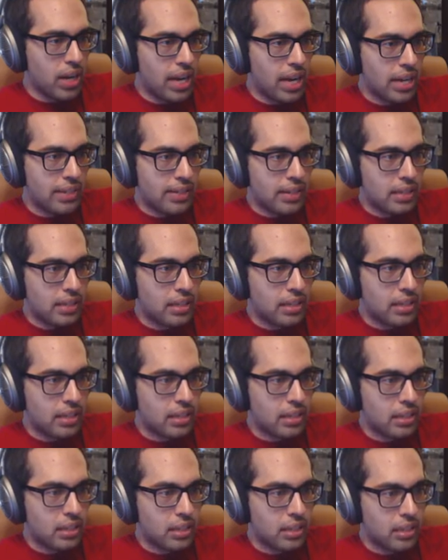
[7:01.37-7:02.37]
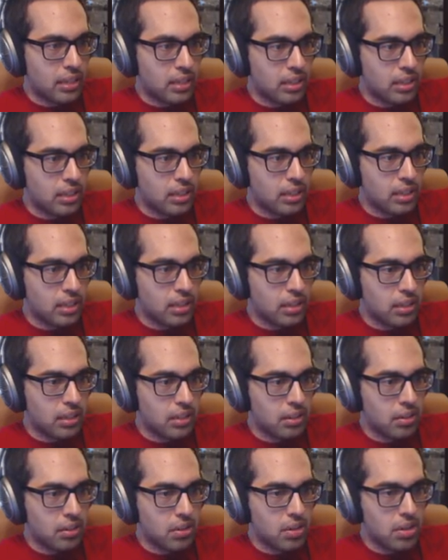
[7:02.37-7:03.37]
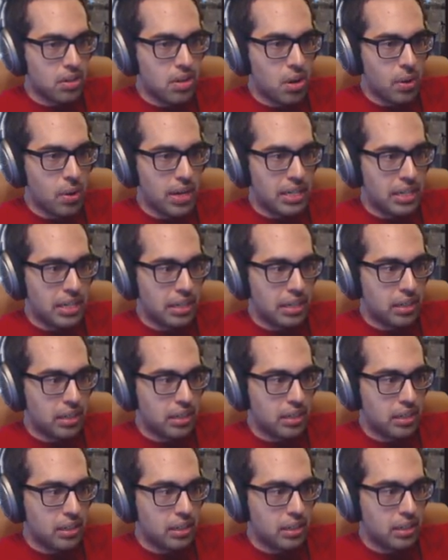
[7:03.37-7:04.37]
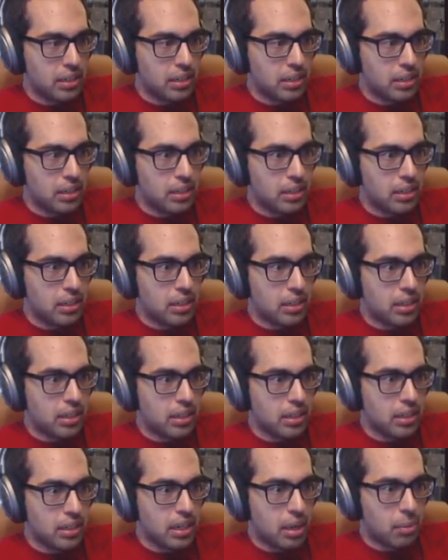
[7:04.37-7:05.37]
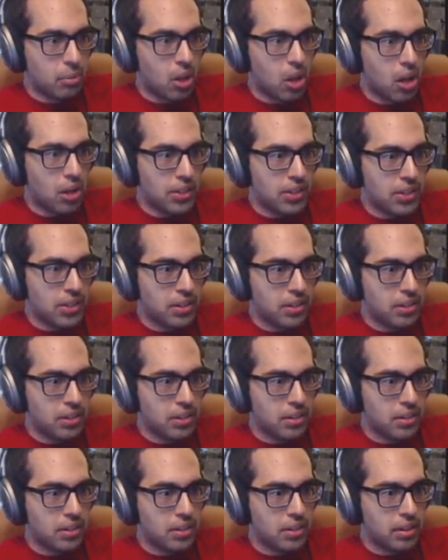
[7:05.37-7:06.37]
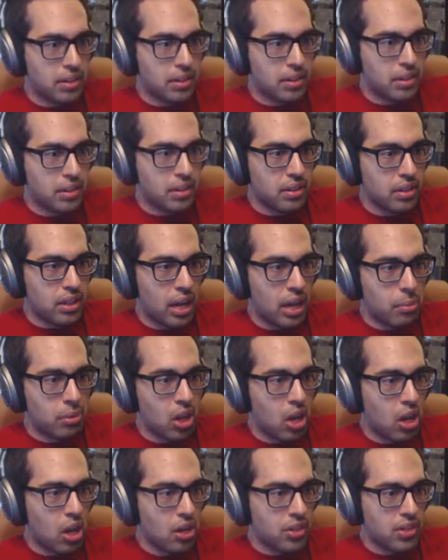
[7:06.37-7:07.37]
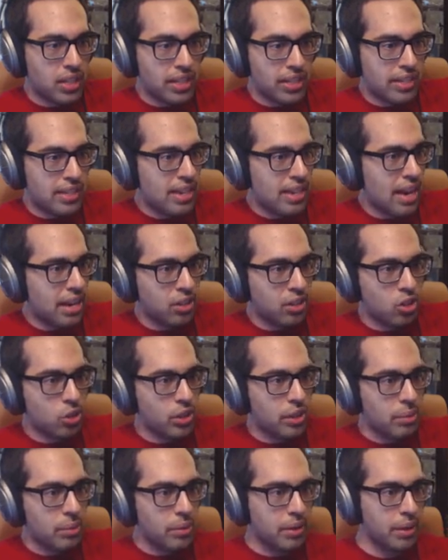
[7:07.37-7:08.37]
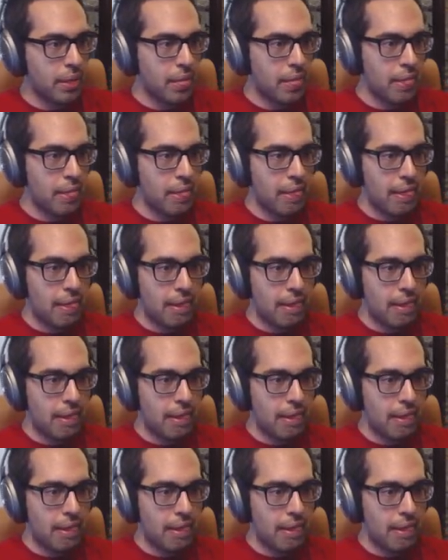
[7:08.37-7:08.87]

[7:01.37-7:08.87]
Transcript: what to do, guys. No idea. I'm lost. I'm lost and it's not a dream.